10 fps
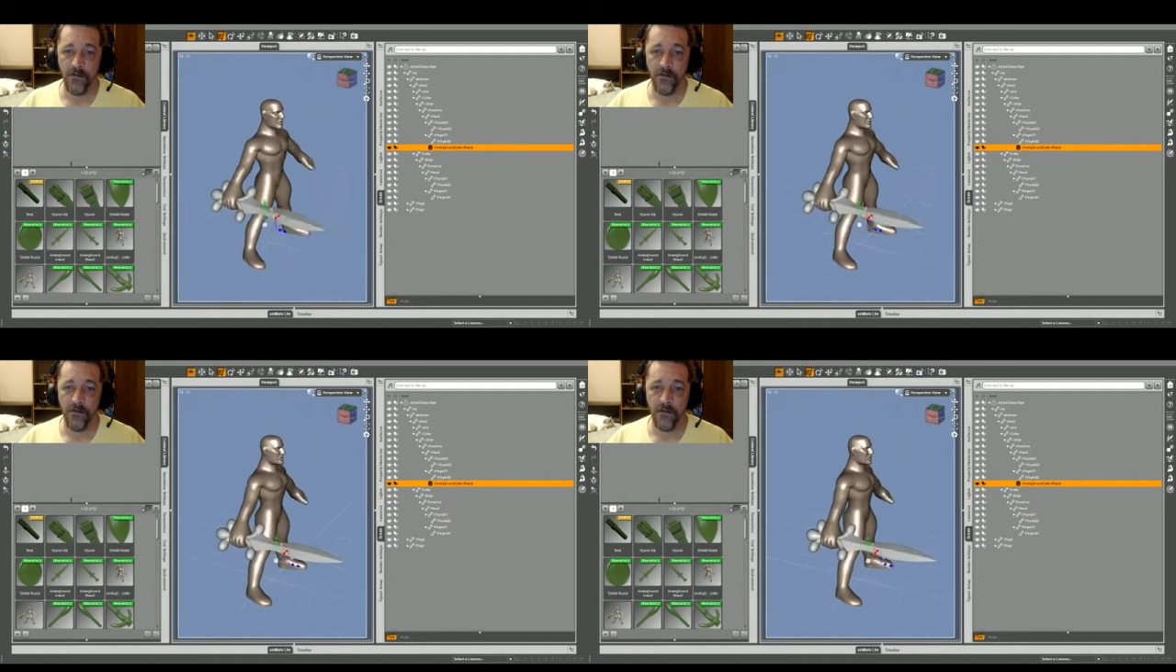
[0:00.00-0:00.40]

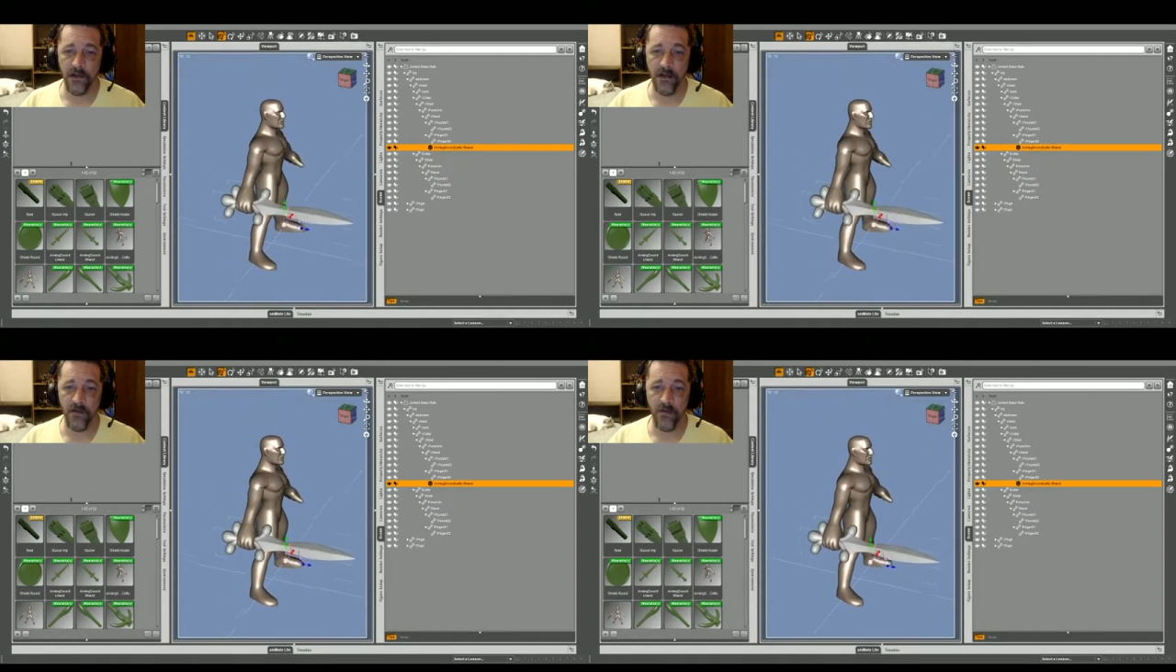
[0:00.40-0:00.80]

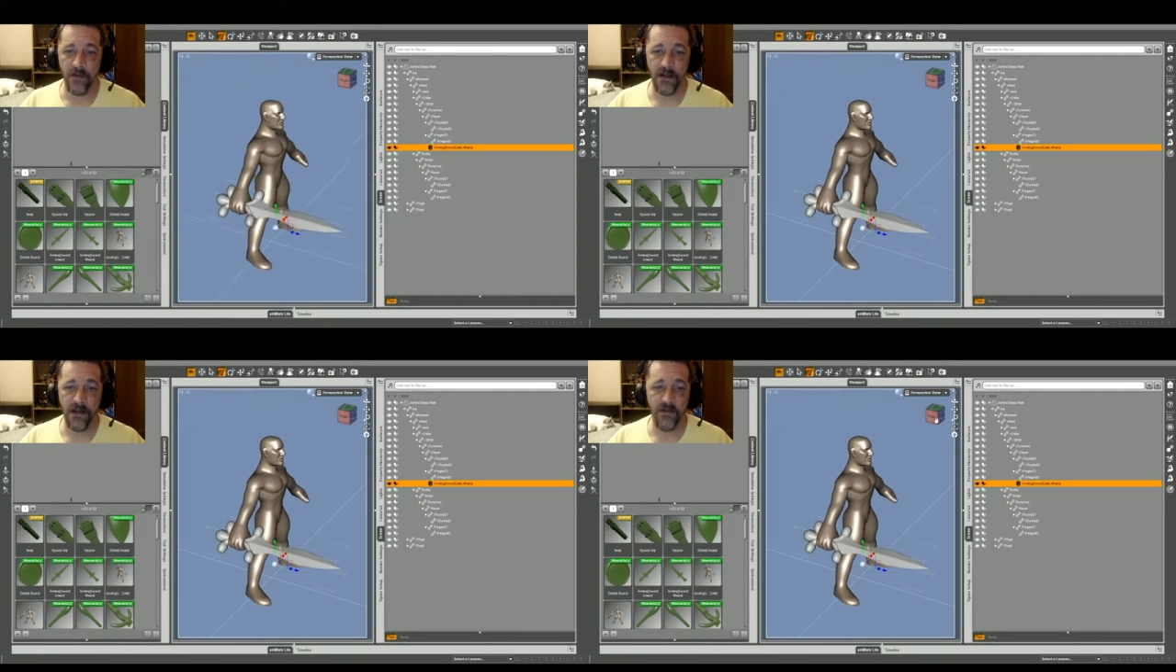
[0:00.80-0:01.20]
Now
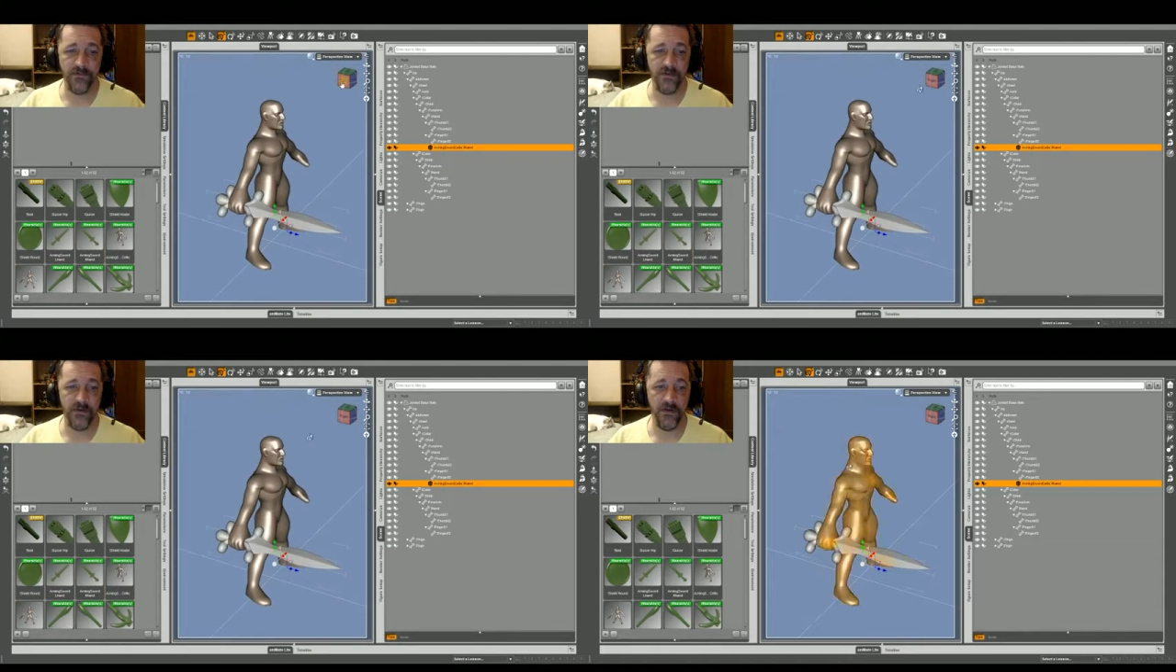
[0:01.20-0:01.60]
I have
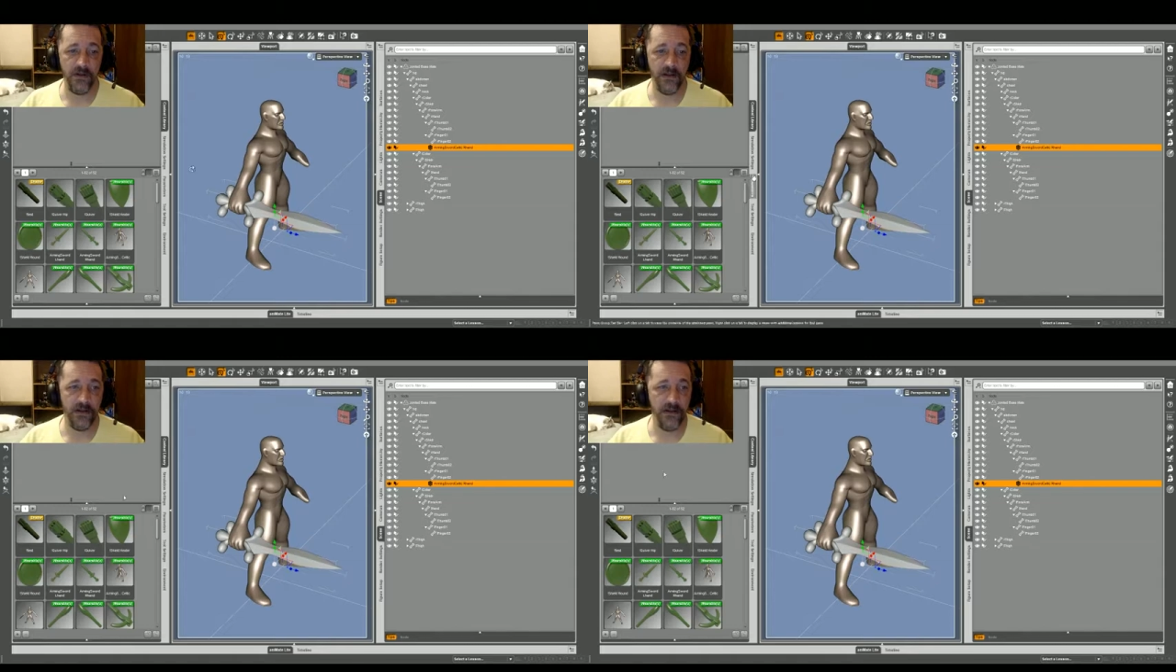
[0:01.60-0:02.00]
to go
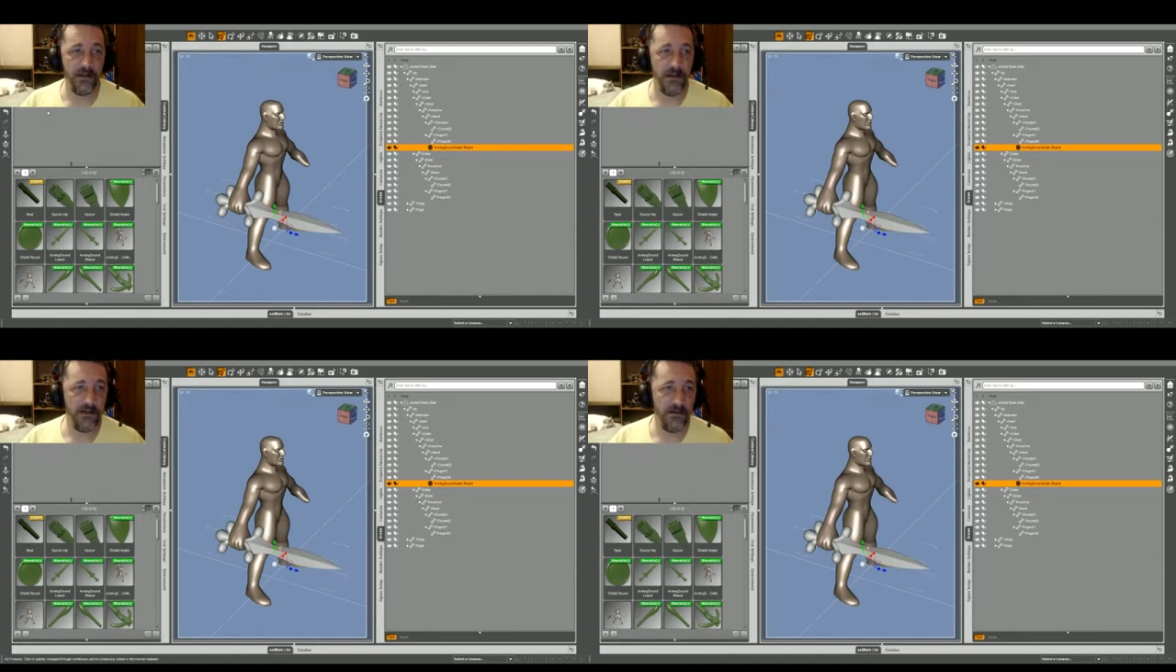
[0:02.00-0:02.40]
ahead
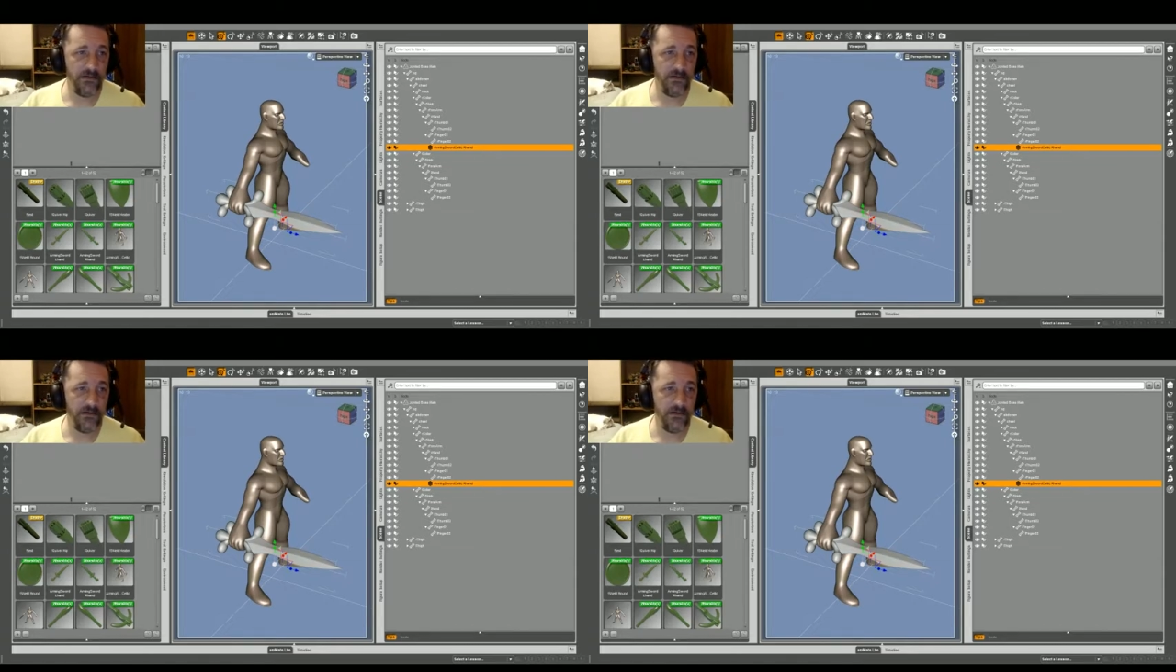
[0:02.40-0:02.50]
and